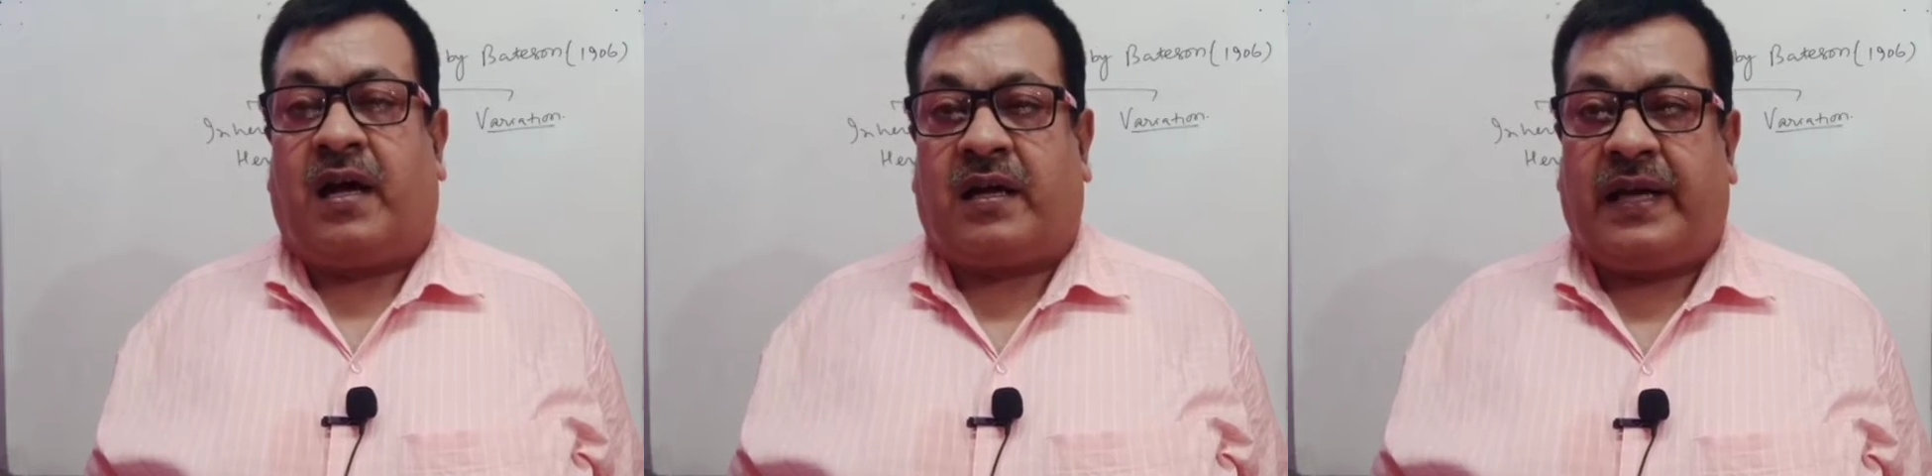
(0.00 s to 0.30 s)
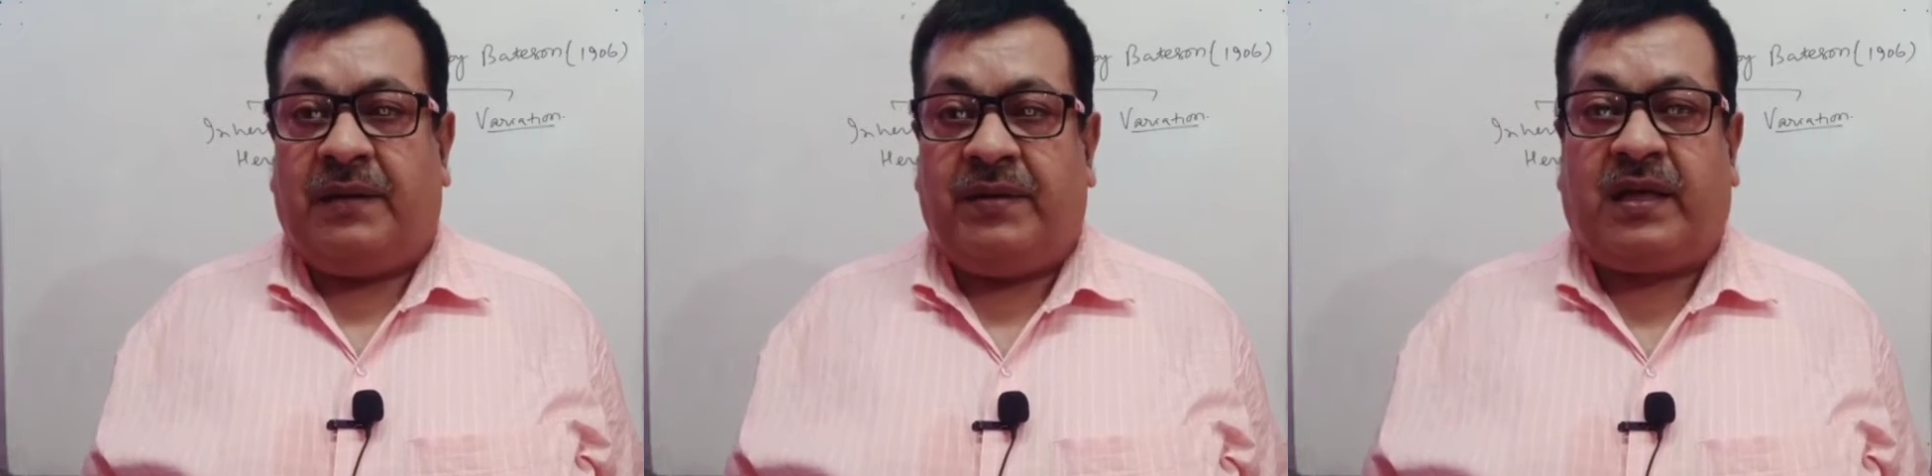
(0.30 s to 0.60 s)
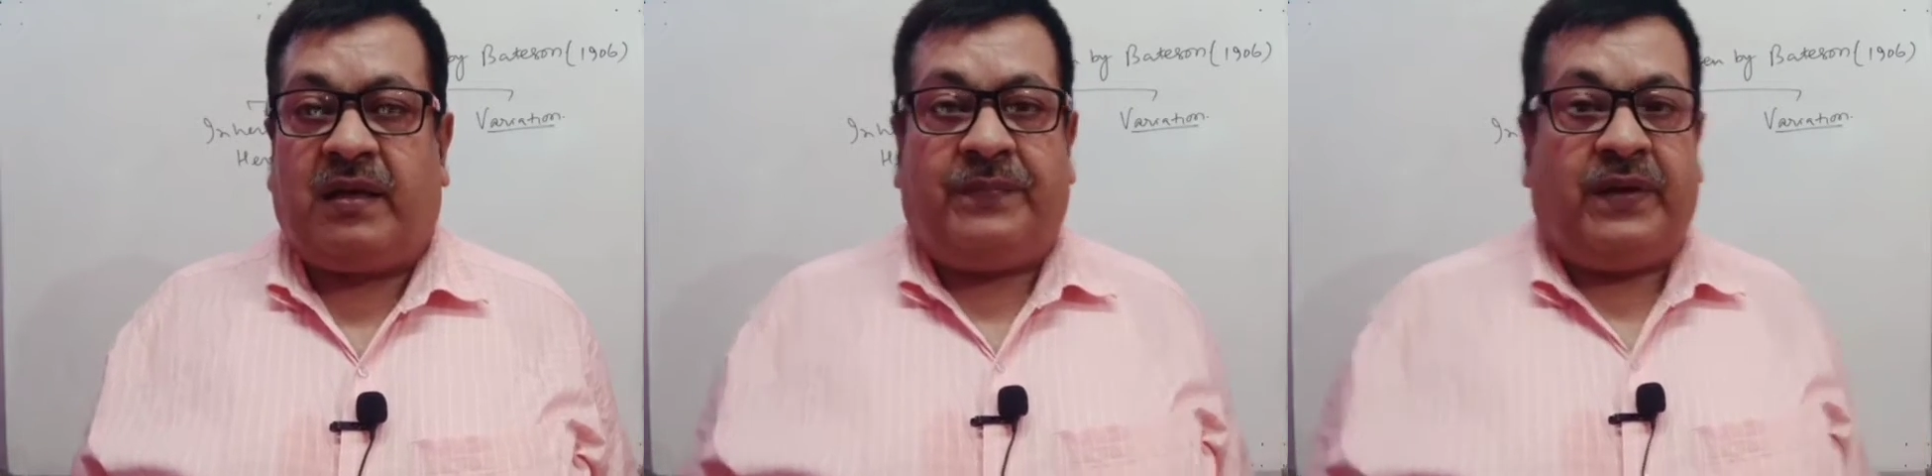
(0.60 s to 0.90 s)
can be
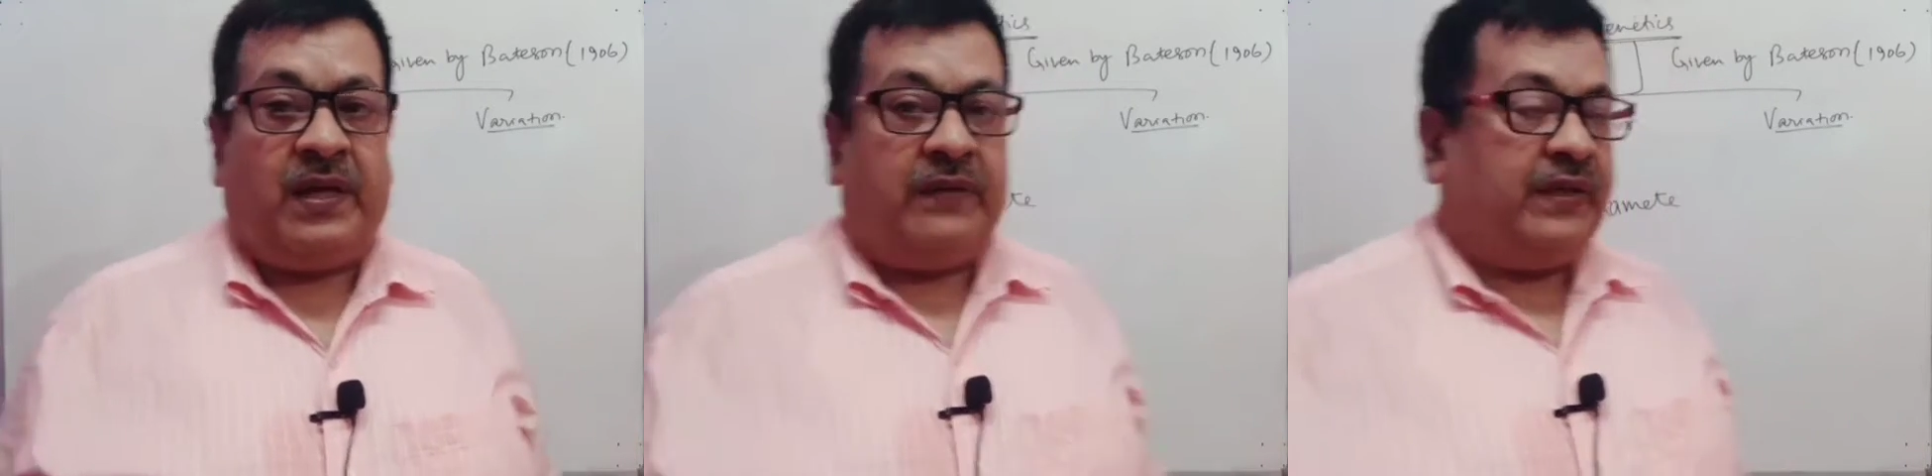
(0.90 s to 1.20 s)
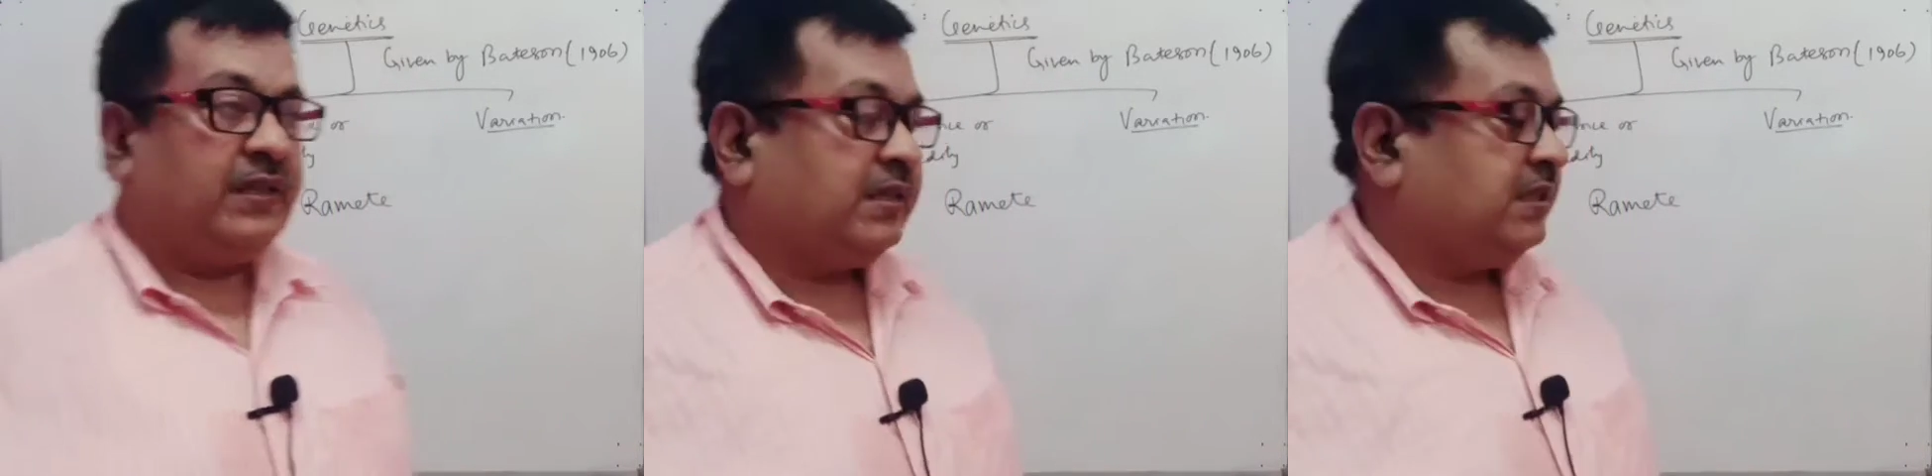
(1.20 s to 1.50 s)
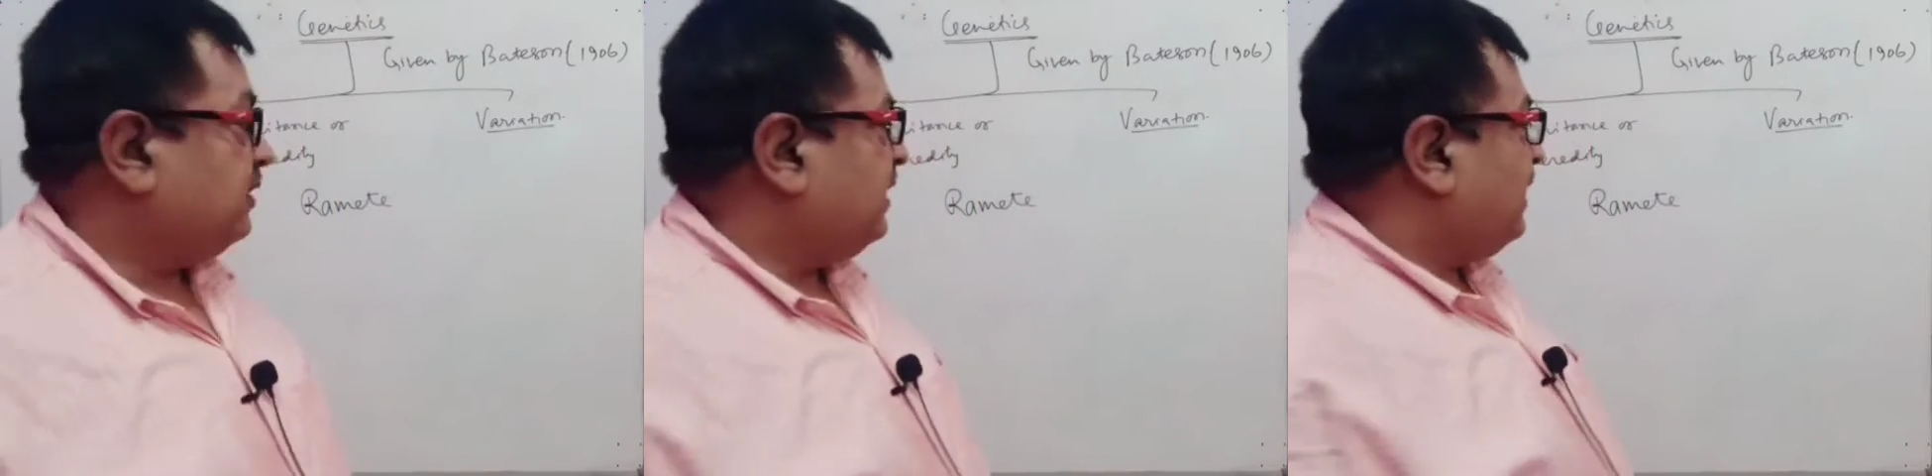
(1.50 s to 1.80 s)
compared with
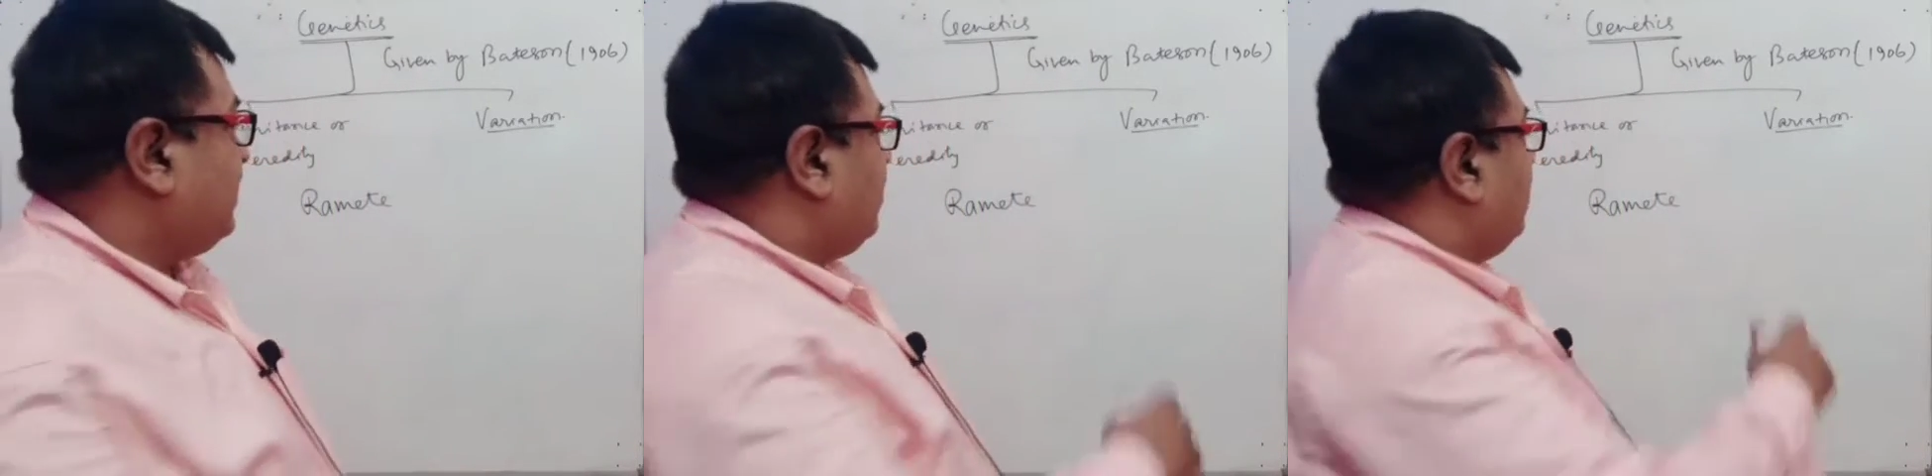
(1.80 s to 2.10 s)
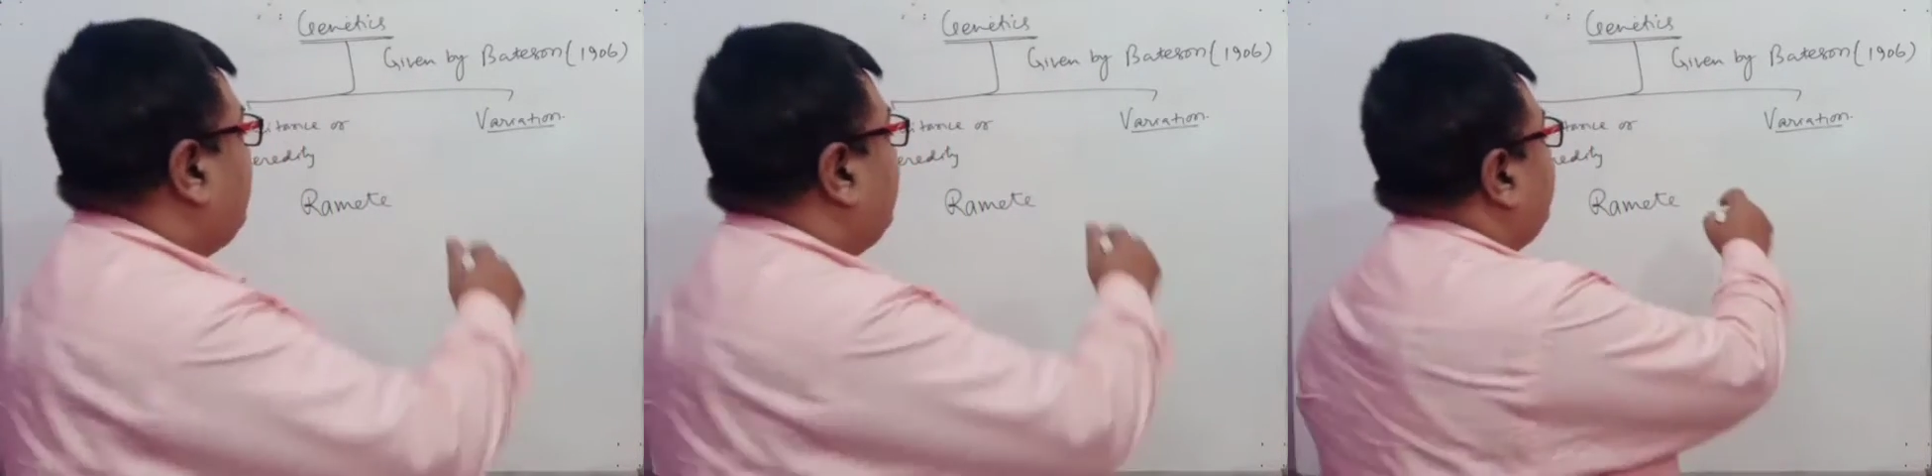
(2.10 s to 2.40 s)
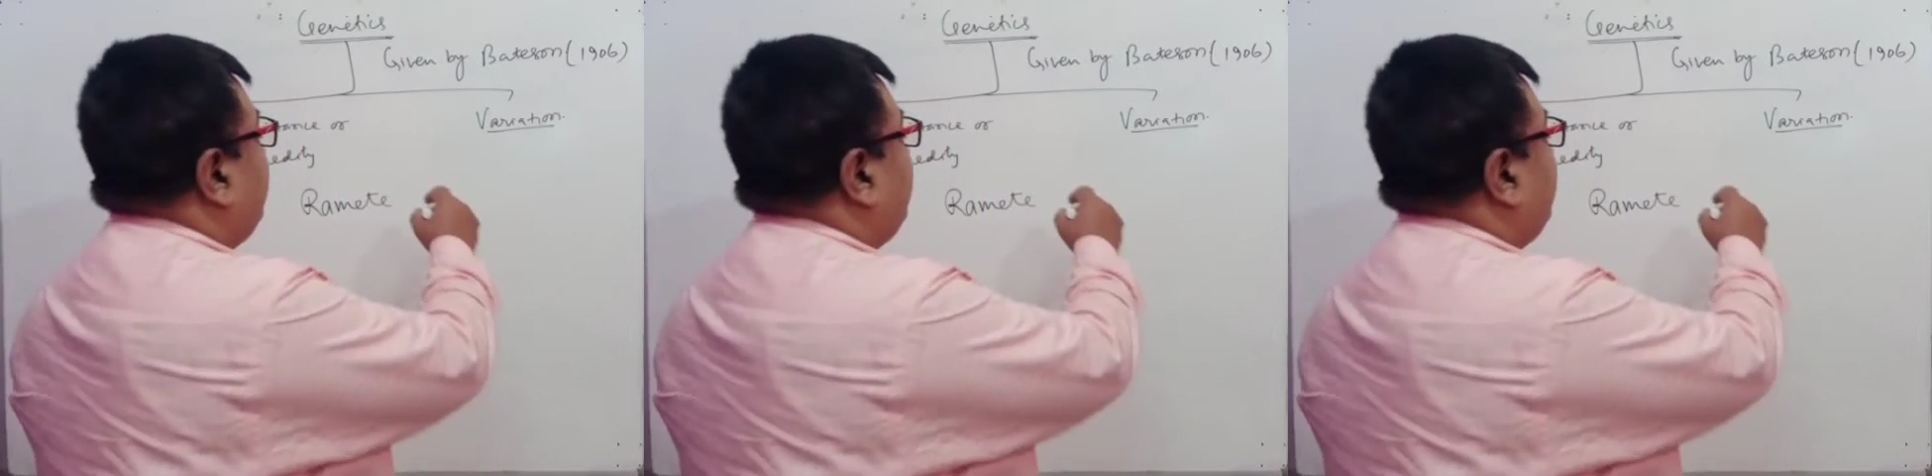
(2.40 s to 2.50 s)
that of